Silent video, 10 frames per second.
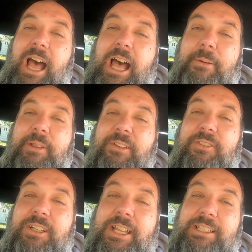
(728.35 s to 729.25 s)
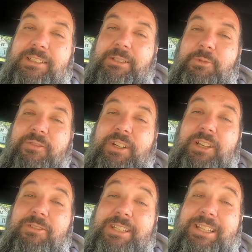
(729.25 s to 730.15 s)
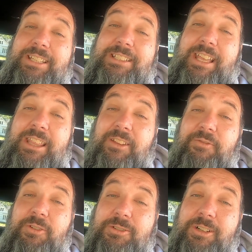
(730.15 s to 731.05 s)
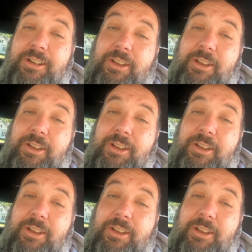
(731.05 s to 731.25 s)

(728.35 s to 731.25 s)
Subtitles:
If you'd like to see more videos like this in the future,